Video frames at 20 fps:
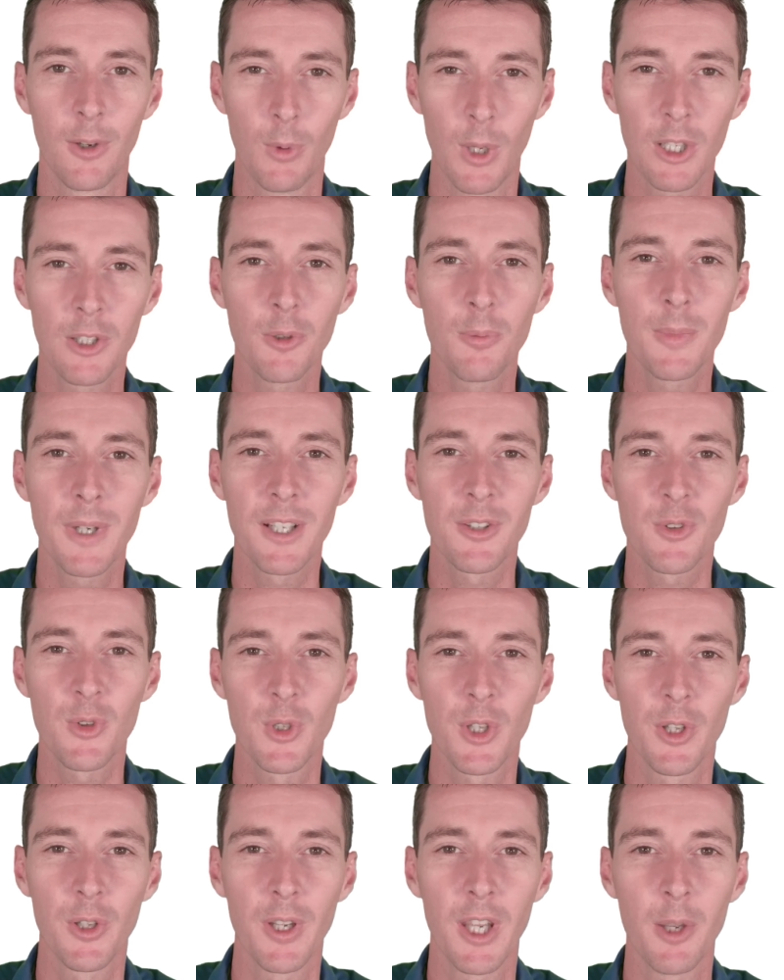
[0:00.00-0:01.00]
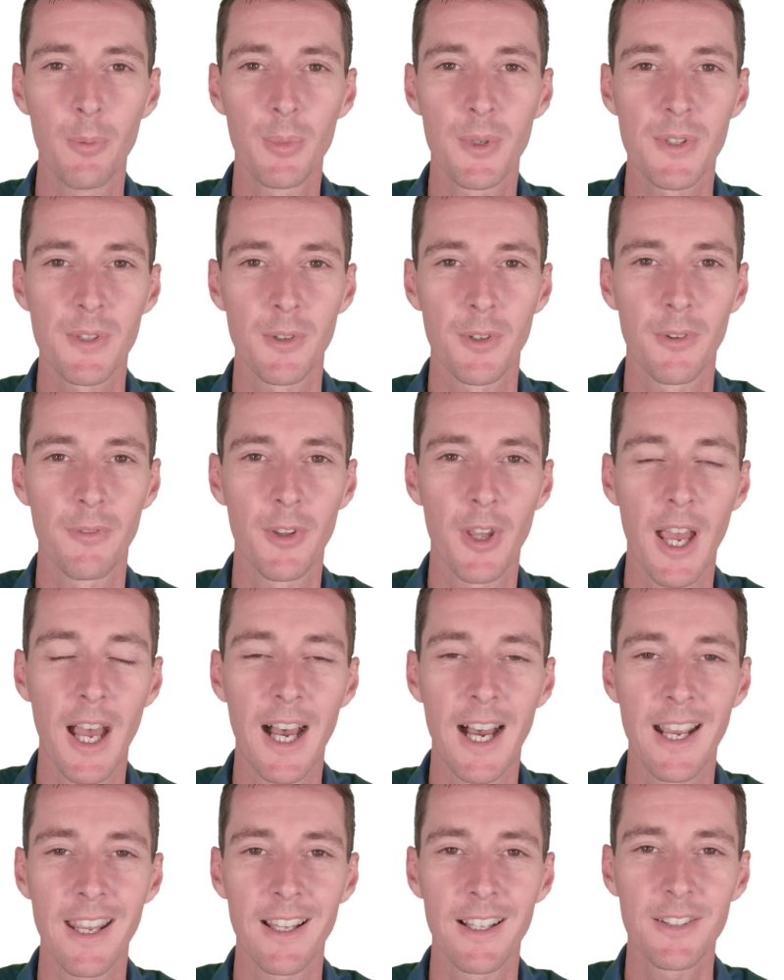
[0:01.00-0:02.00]
Welcome back to another episode of the
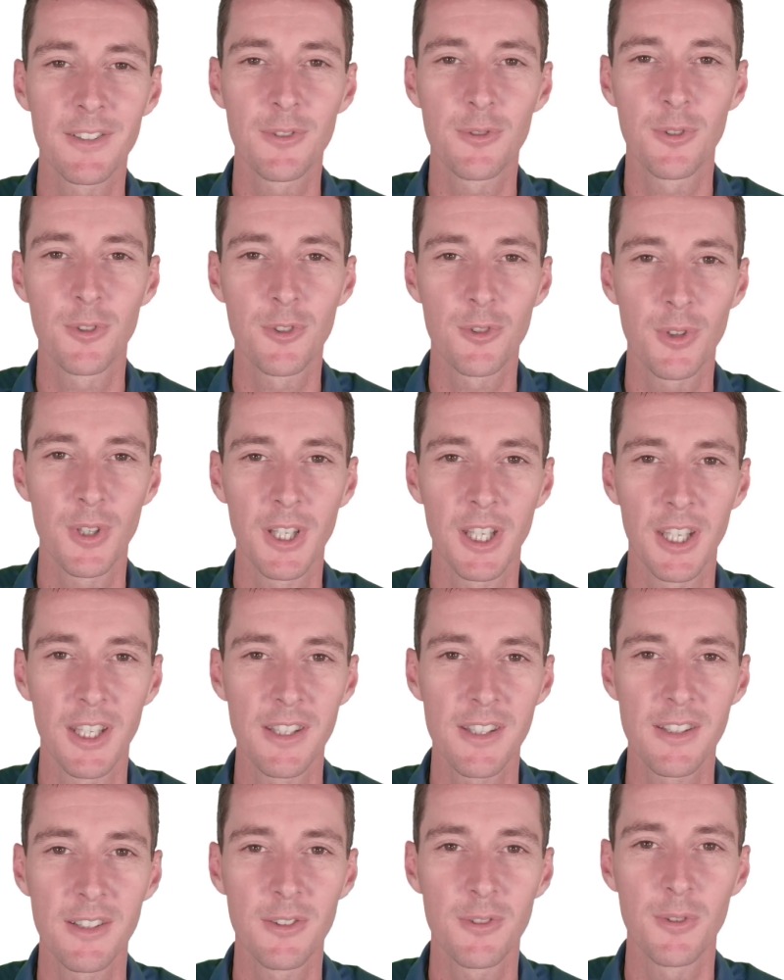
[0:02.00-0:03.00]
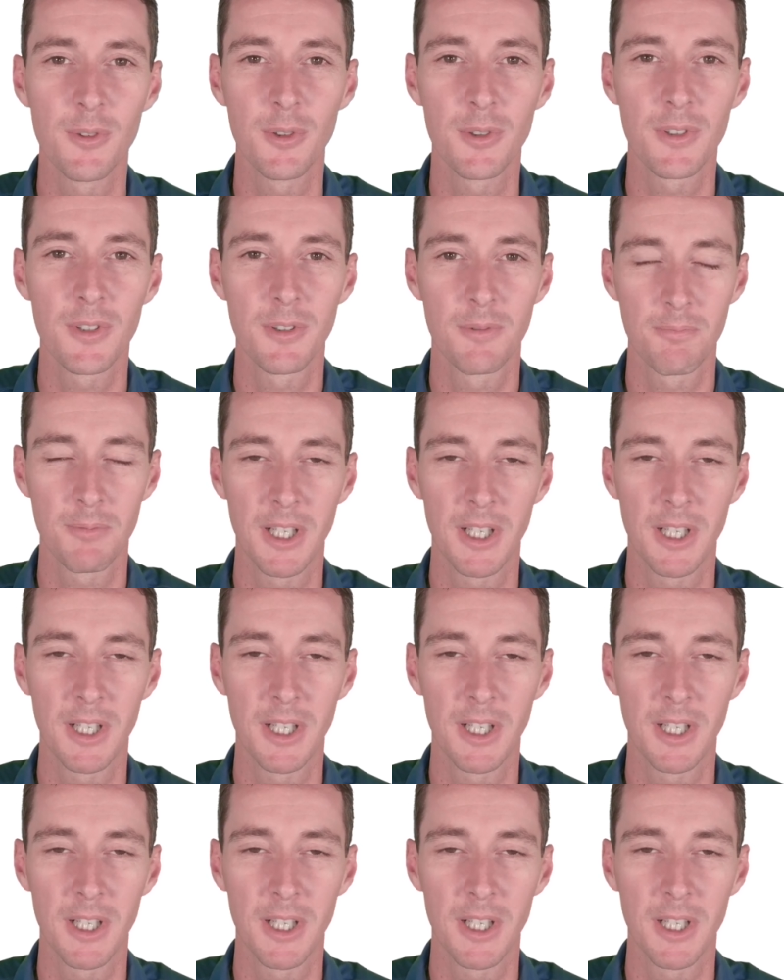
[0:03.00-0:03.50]
High Altitude Training Institute.